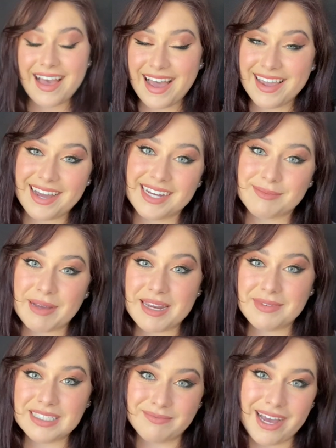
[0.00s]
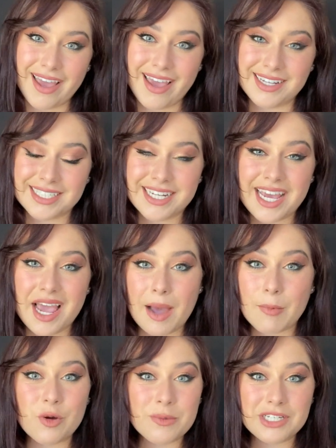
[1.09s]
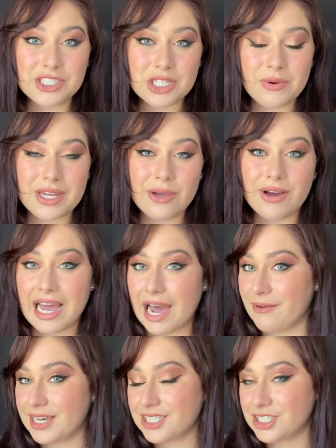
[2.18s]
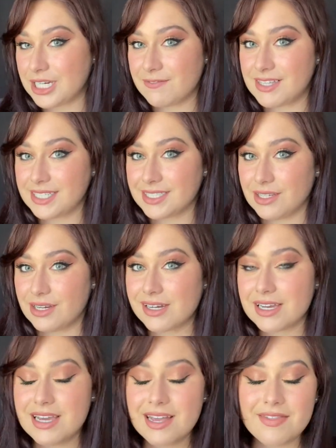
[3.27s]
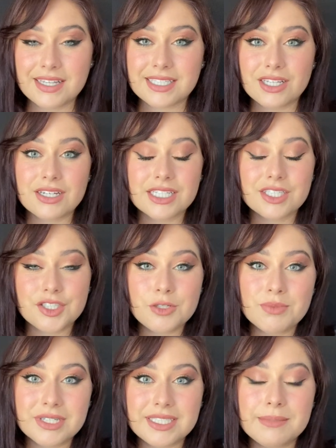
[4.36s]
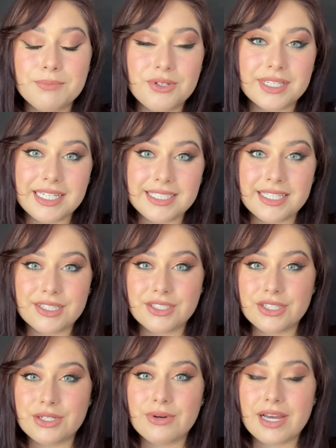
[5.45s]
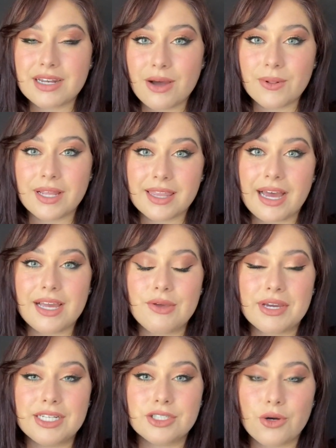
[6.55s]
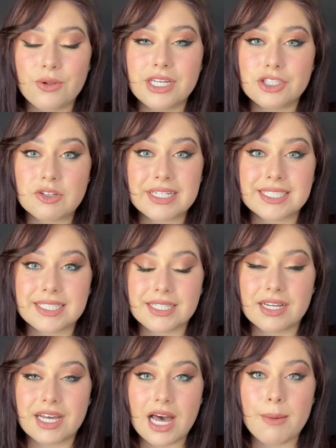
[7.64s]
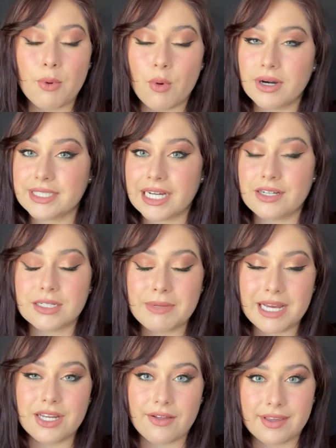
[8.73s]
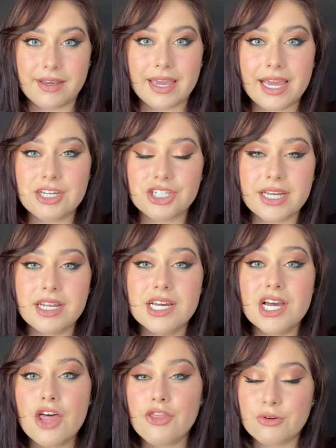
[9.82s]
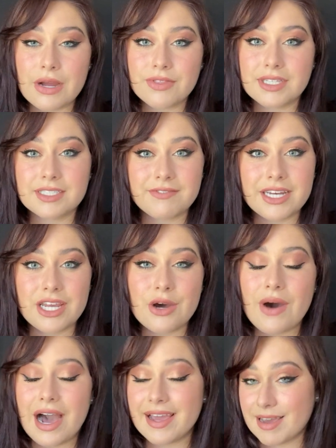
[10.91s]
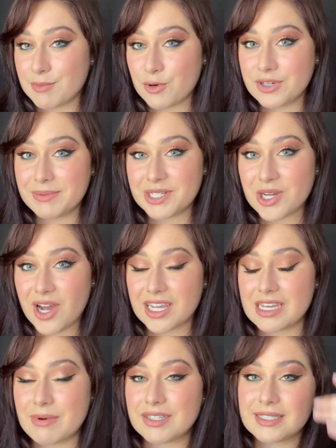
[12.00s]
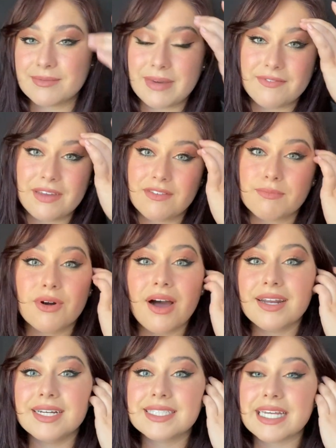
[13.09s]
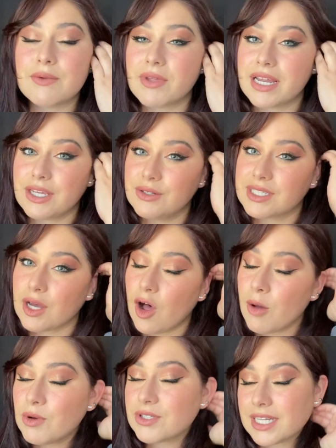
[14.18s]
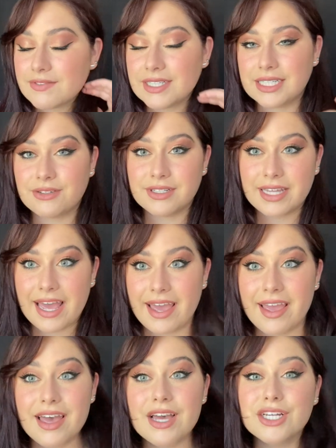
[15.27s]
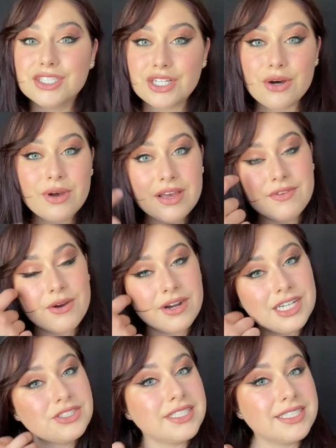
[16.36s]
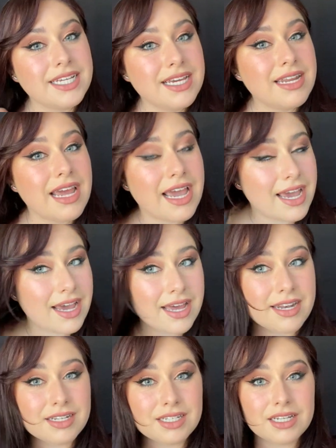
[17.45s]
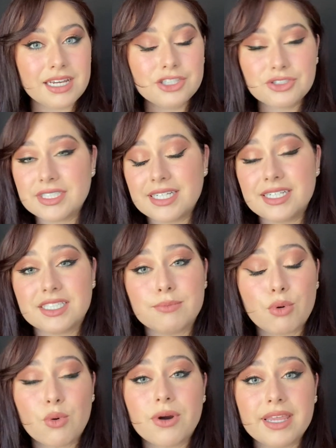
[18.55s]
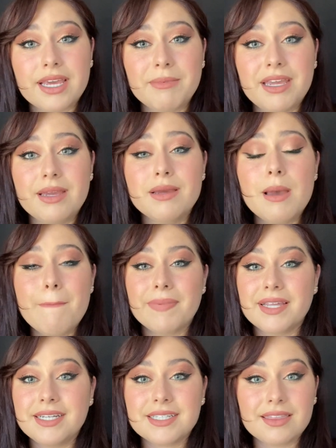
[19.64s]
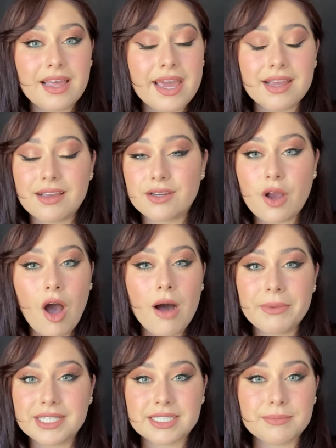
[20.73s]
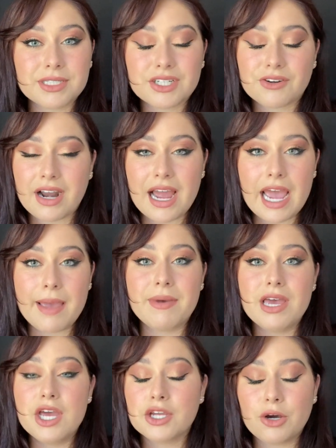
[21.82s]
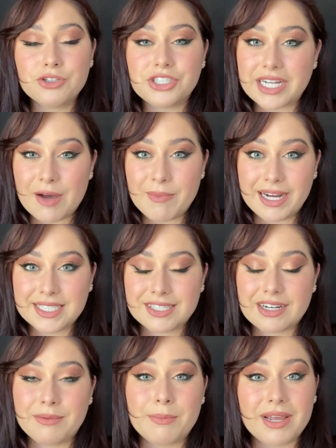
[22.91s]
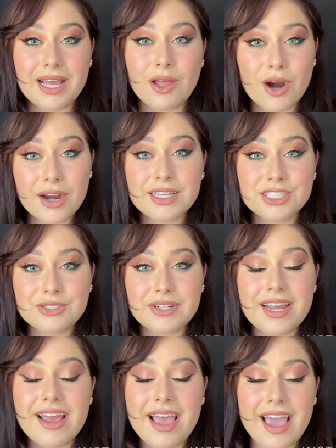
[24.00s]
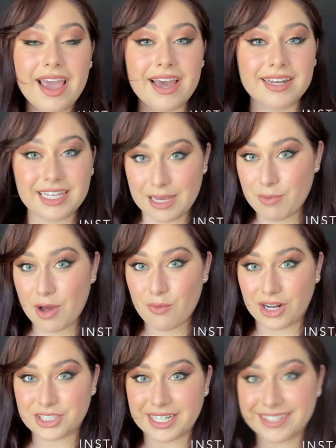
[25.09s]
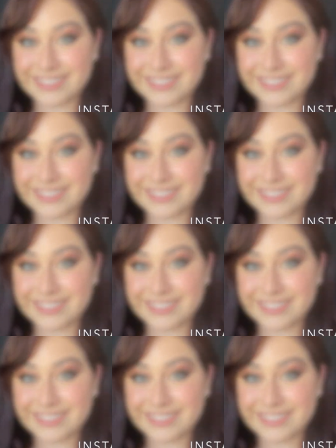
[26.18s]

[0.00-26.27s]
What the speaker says: Hi guys, my name is Maya. Today I'm going to be showing you on how I achieved this look. This look is super simple and easy to do, and not only that, you can totally dress this look up or down depending on the occasion. Throughout this video, I am going to be talking about some of my favorite products and what I use almost every single day. So if you're interested in supporting me, please like, comment, subscribe, go check out my Instagram at MayellaArtistry, and keep on watching.